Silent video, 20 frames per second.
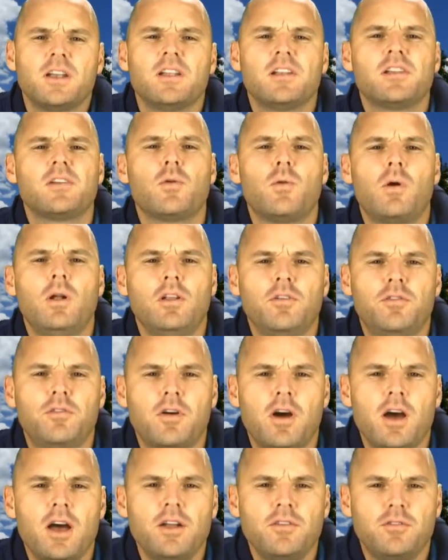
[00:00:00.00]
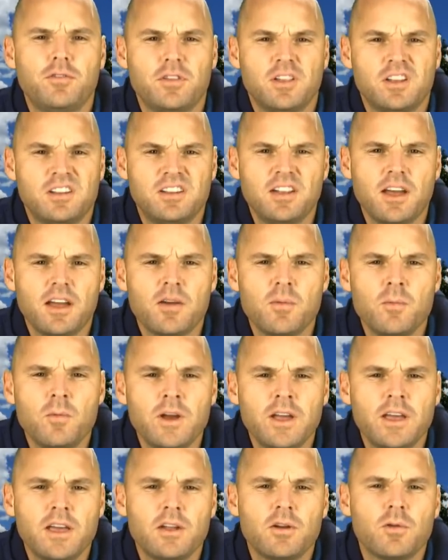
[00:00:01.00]
has qualified for the 2nd
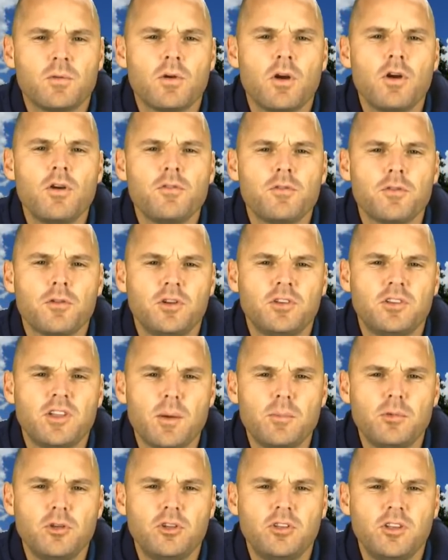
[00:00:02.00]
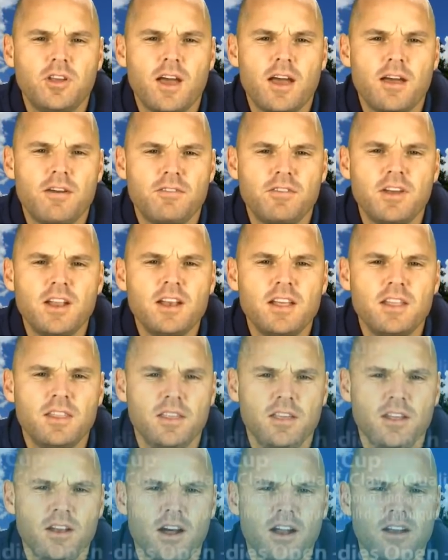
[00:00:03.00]
week in a row for a WTA event in
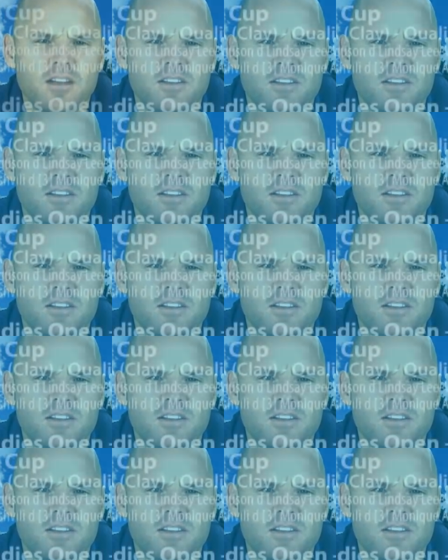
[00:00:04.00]
the United